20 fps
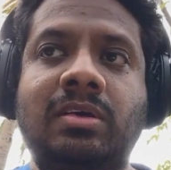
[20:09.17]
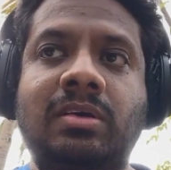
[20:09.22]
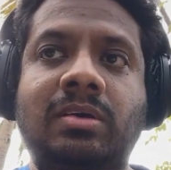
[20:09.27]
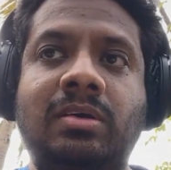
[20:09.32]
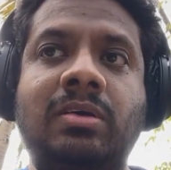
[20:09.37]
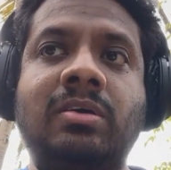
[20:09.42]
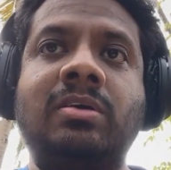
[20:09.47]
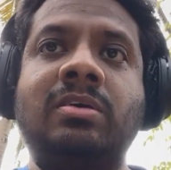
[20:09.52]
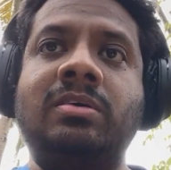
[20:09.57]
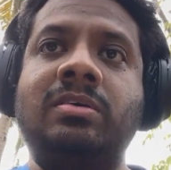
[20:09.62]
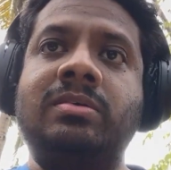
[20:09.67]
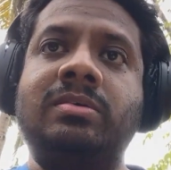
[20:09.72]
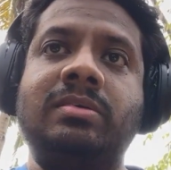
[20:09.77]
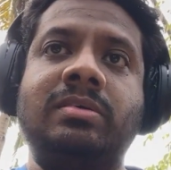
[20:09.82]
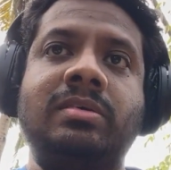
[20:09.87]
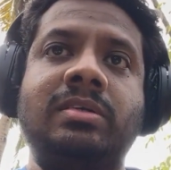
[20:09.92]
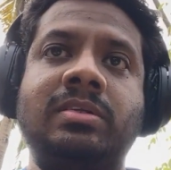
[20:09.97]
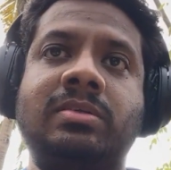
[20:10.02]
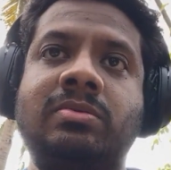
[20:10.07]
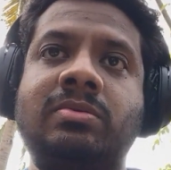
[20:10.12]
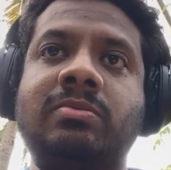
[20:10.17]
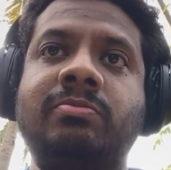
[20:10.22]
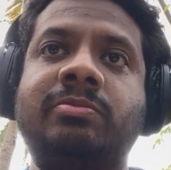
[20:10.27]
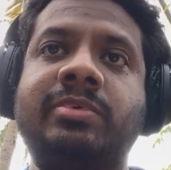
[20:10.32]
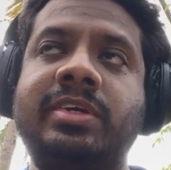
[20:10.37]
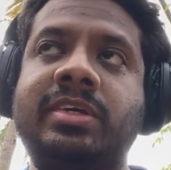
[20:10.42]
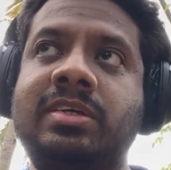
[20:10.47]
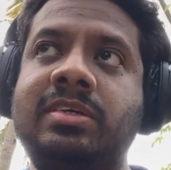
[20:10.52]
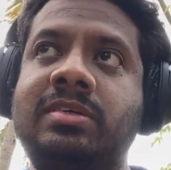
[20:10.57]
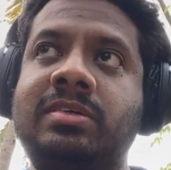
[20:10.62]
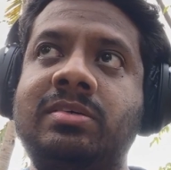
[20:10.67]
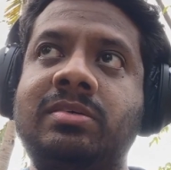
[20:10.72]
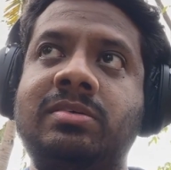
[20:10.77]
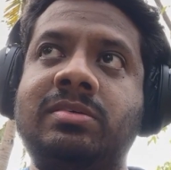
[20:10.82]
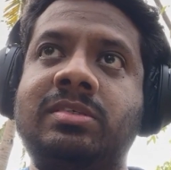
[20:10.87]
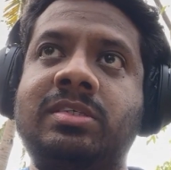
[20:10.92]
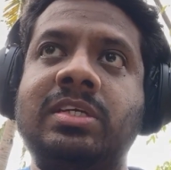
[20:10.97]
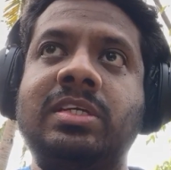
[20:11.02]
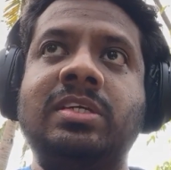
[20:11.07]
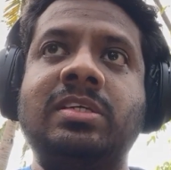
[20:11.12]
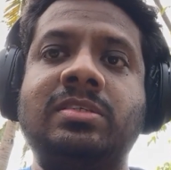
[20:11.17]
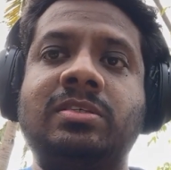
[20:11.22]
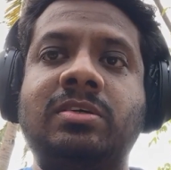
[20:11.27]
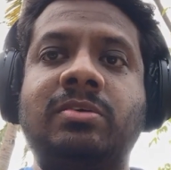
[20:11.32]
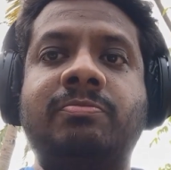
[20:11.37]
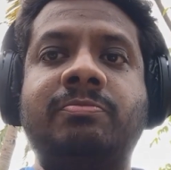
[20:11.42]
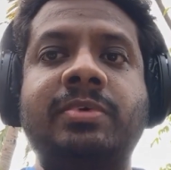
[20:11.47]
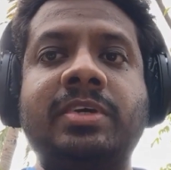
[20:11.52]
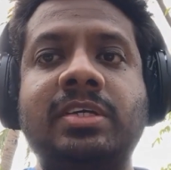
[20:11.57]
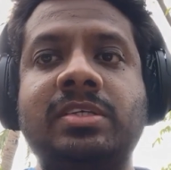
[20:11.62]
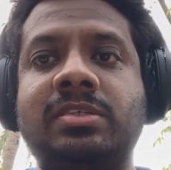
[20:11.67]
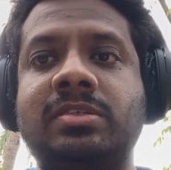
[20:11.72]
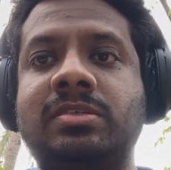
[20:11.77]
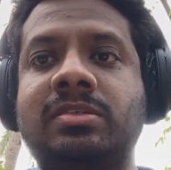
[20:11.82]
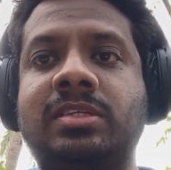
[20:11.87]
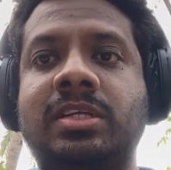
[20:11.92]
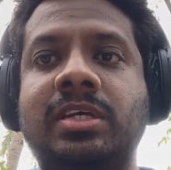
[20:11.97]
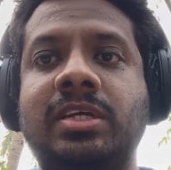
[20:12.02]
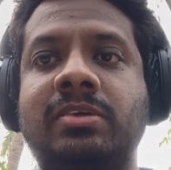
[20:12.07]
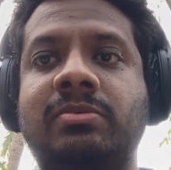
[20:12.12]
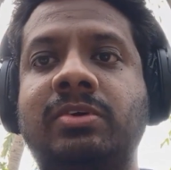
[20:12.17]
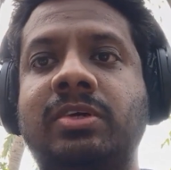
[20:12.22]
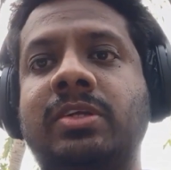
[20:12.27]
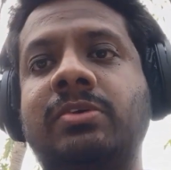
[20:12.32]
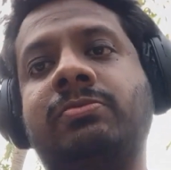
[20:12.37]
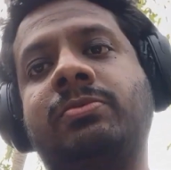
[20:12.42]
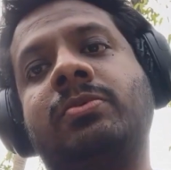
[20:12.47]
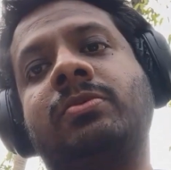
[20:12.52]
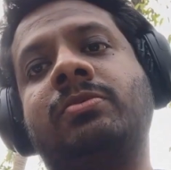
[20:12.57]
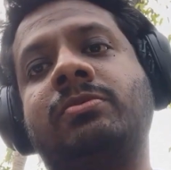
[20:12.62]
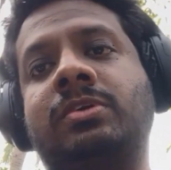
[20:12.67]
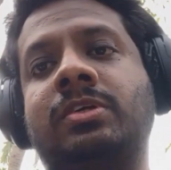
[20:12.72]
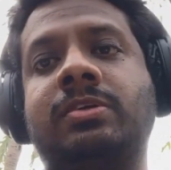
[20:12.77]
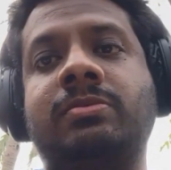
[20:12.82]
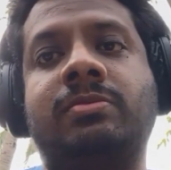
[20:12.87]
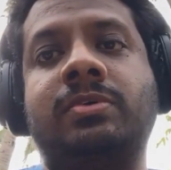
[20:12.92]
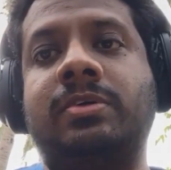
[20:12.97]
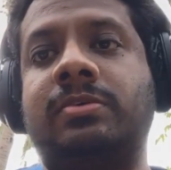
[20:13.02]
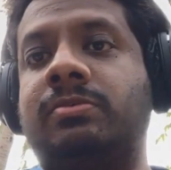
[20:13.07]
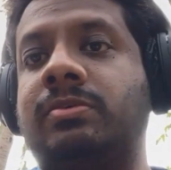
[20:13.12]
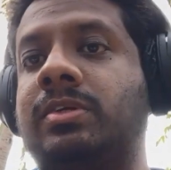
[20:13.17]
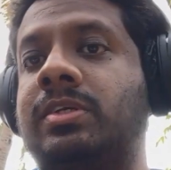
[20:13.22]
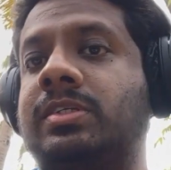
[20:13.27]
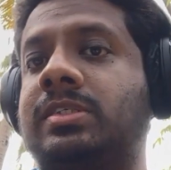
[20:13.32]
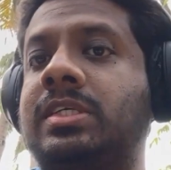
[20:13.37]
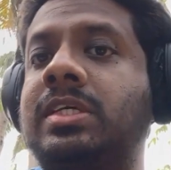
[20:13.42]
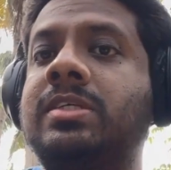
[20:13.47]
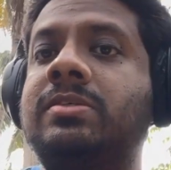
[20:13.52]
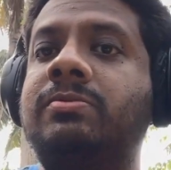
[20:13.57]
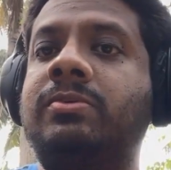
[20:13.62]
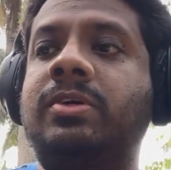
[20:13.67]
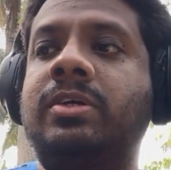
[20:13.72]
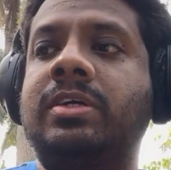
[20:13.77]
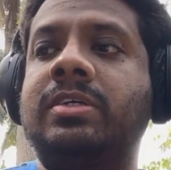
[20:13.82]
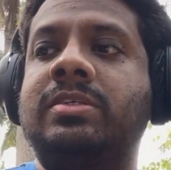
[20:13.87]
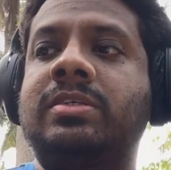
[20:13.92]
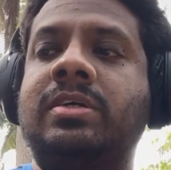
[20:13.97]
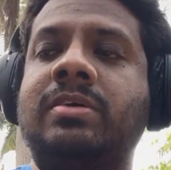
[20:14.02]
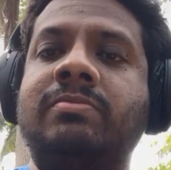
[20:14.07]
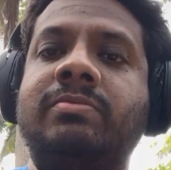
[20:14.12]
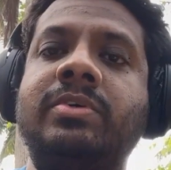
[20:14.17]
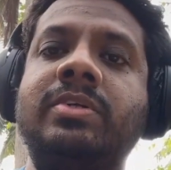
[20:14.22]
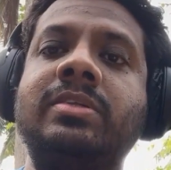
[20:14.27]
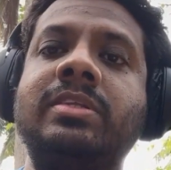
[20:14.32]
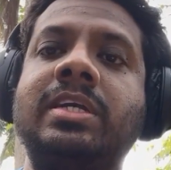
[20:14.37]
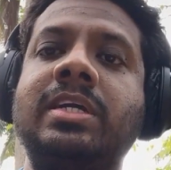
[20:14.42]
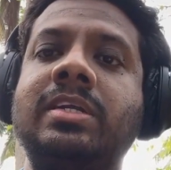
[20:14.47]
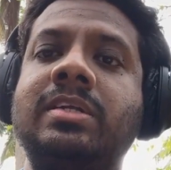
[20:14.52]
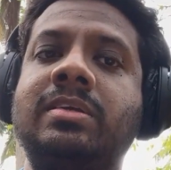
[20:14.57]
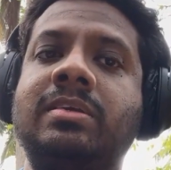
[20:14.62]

or it could be a series of pages like 24, 25, 26, for example, that